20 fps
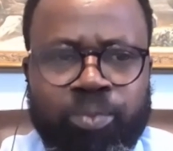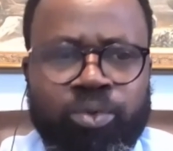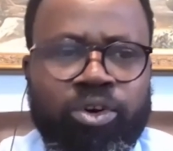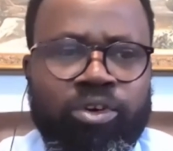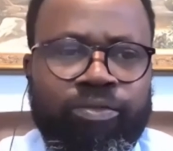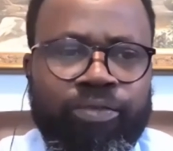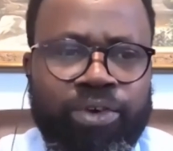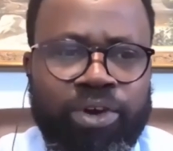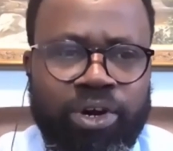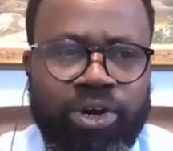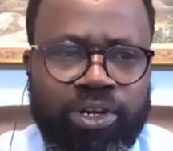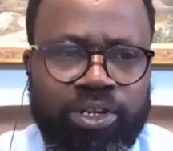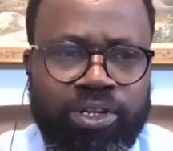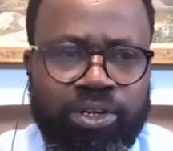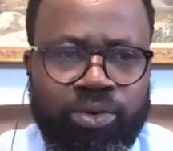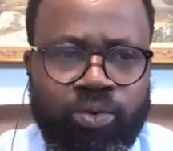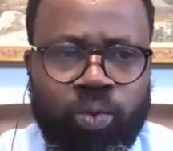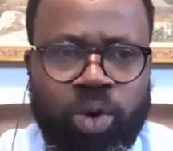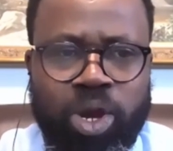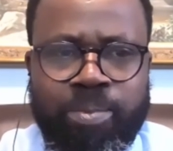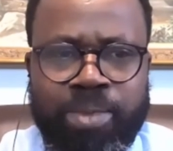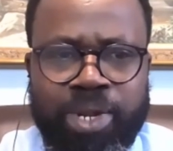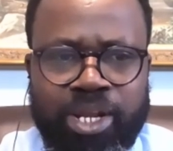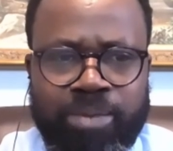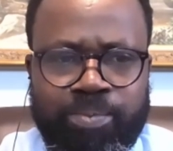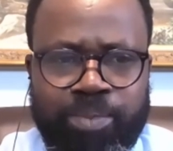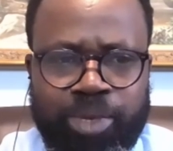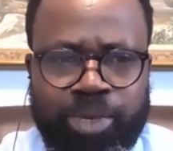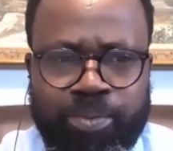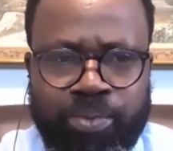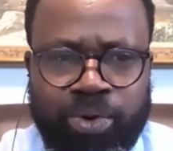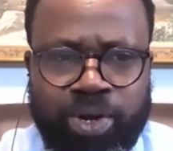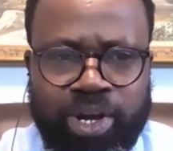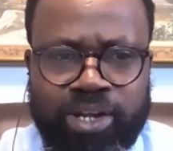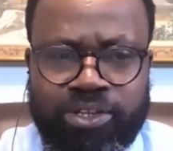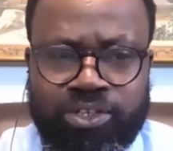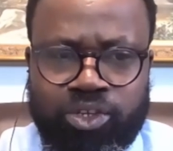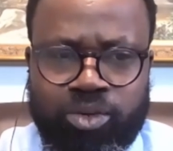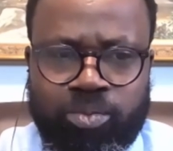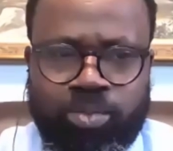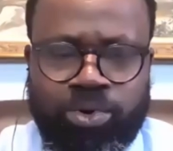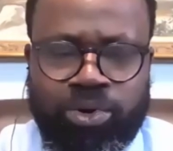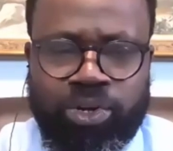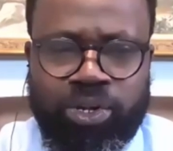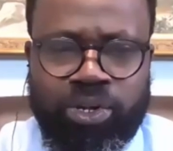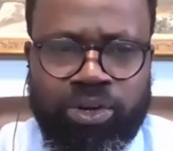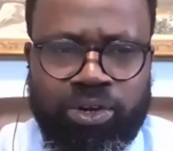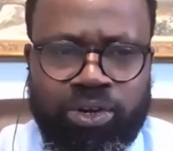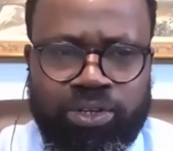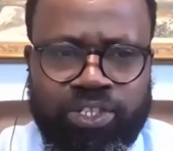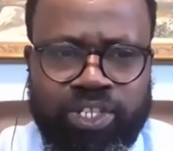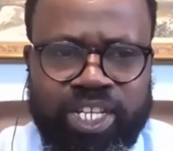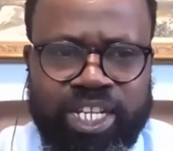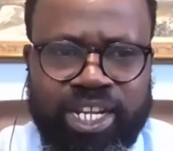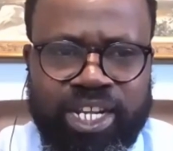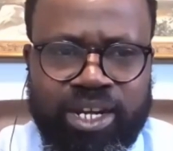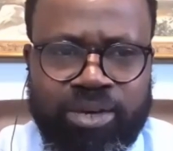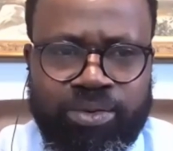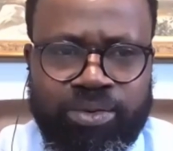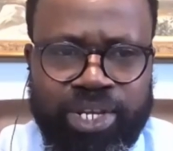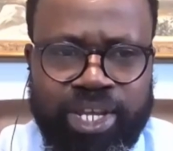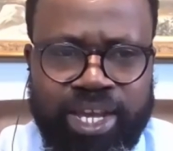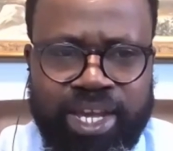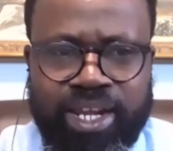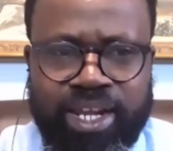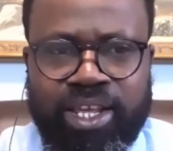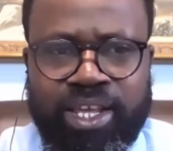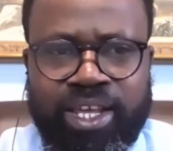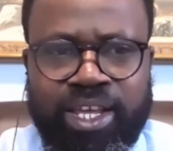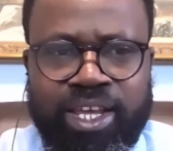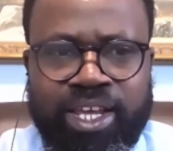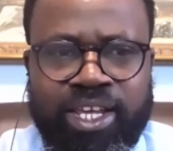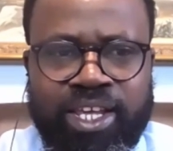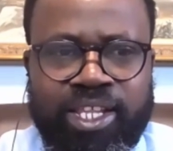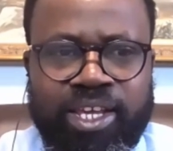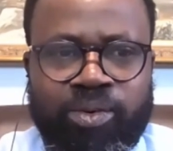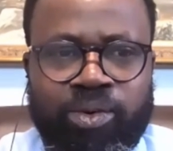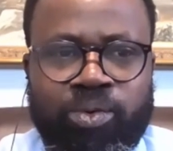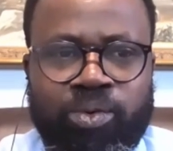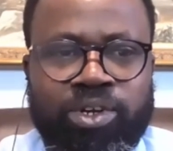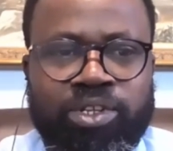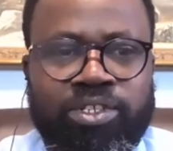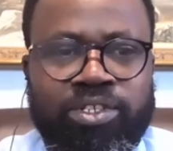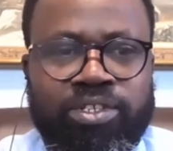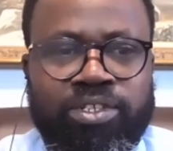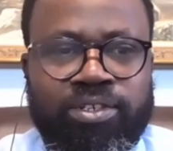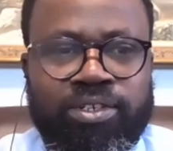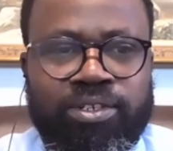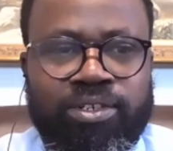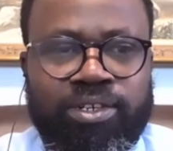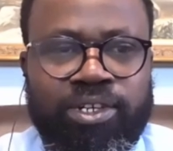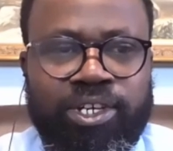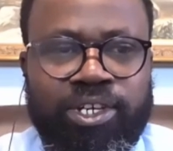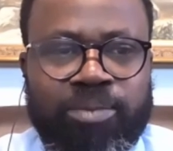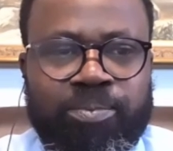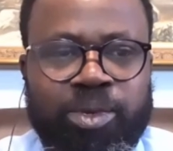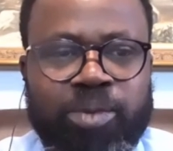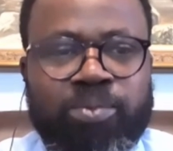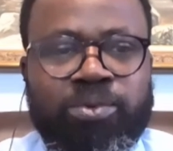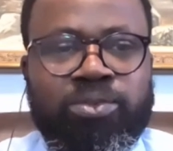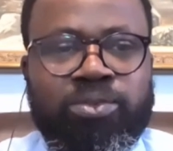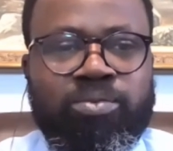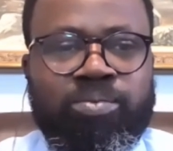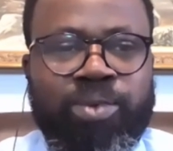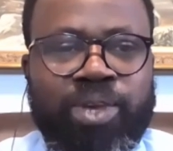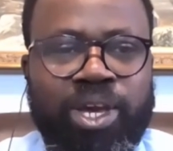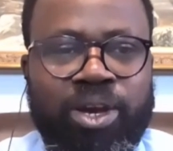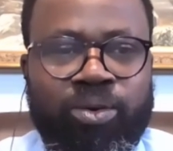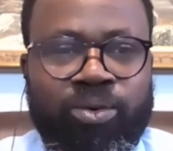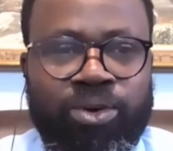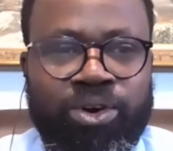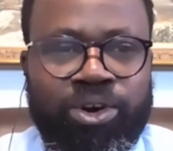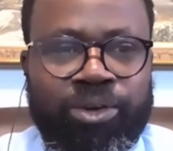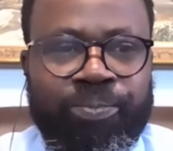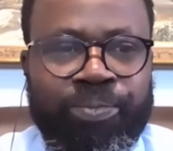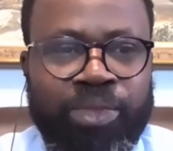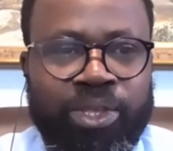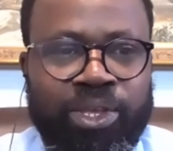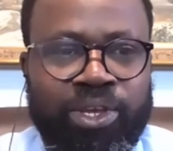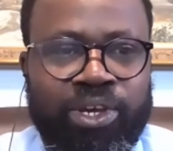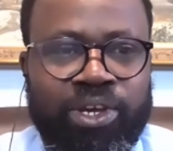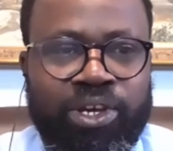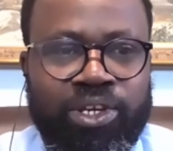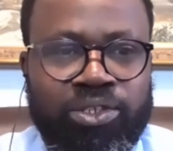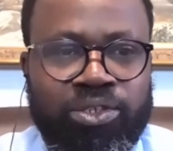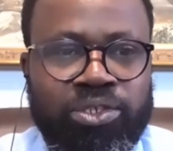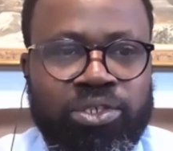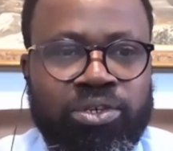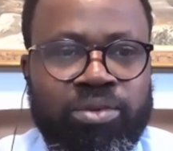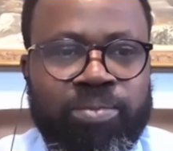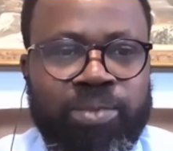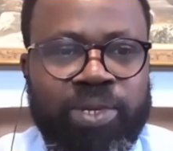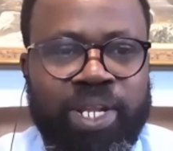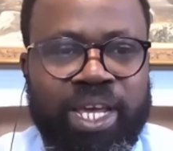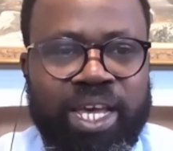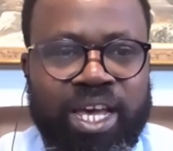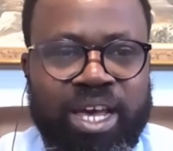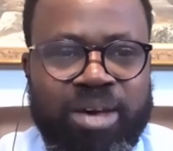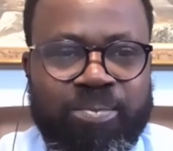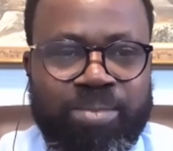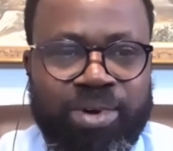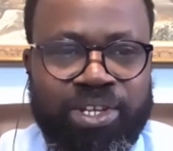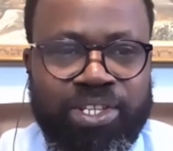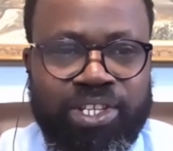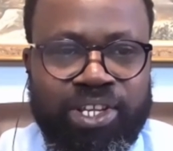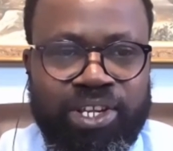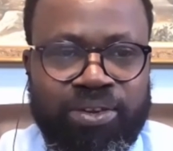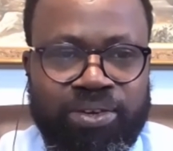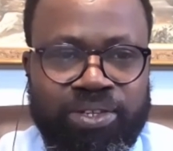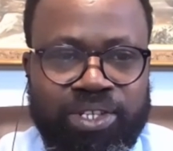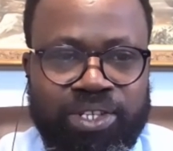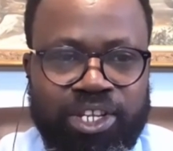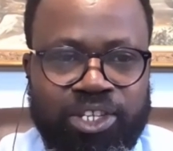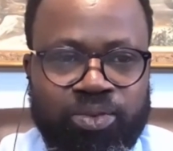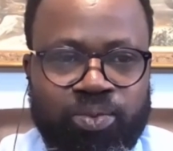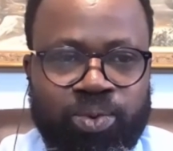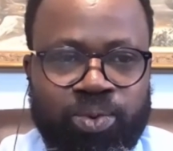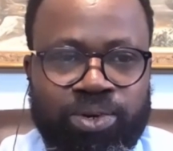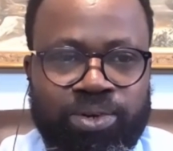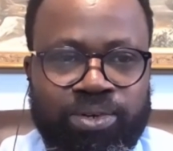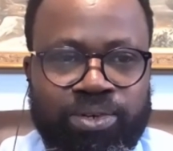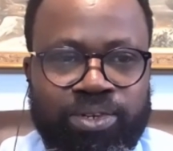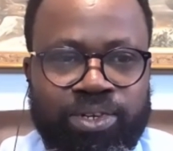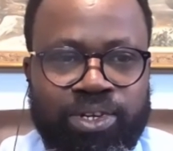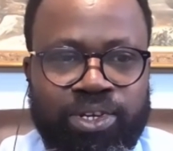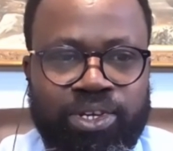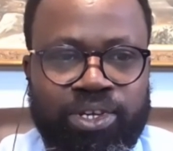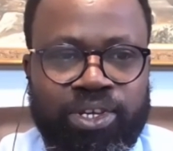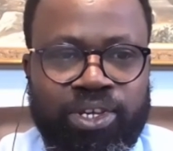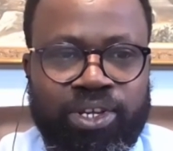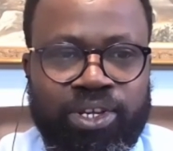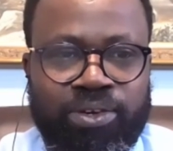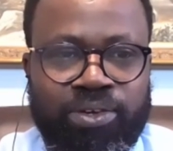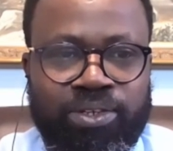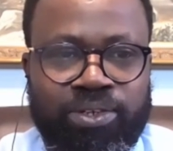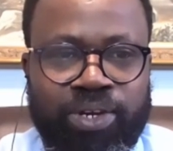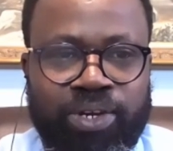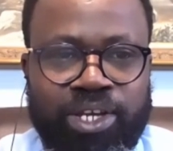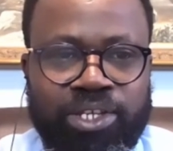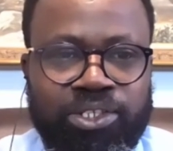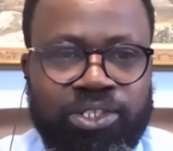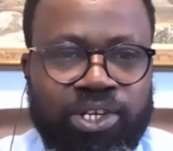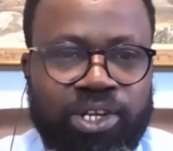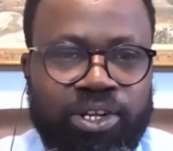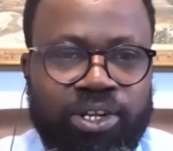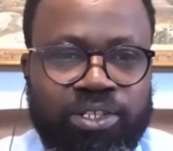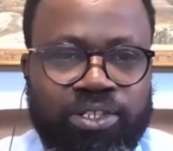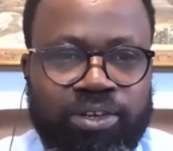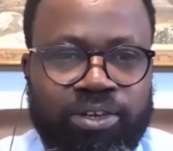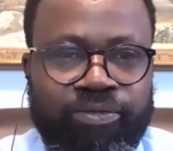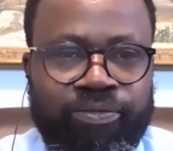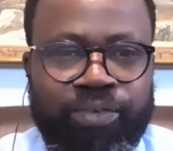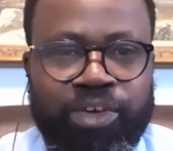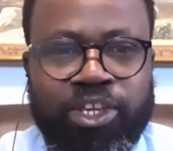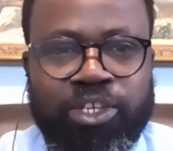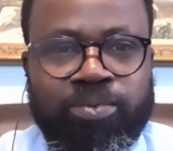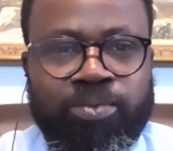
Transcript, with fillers: people of God, well-meaning people, can support us in that regard. Then we want you people to be our social media ambassadors as well. You know, you can join us on